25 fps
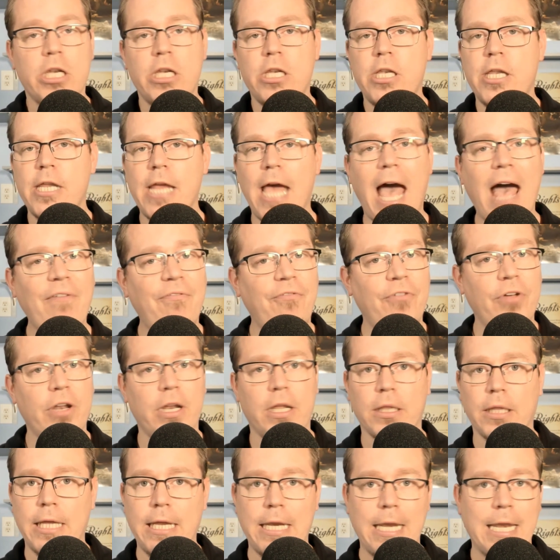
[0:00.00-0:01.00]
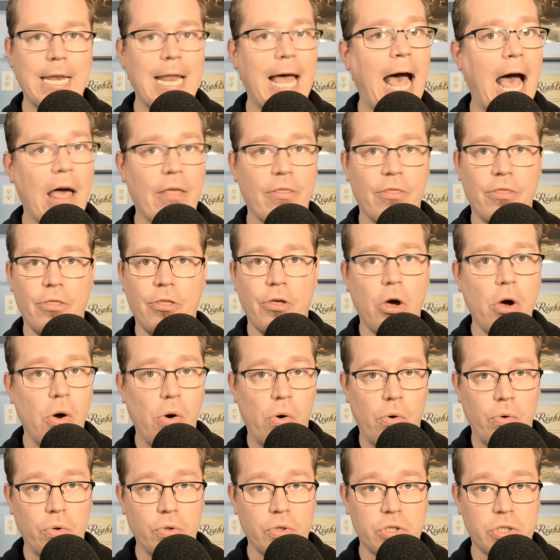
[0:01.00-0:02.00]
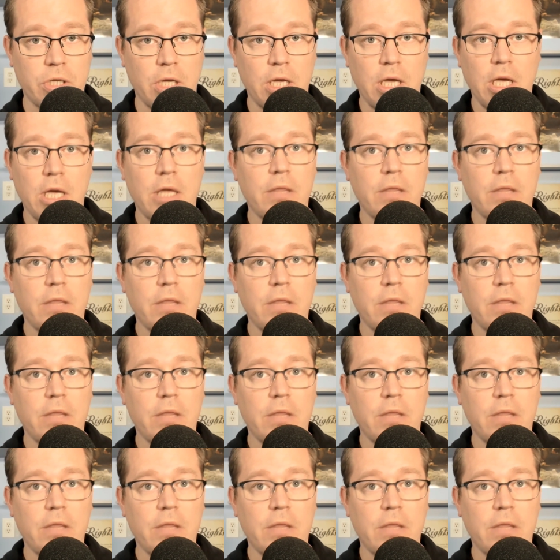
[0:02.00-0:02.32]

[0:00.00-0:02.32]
Definitely not those.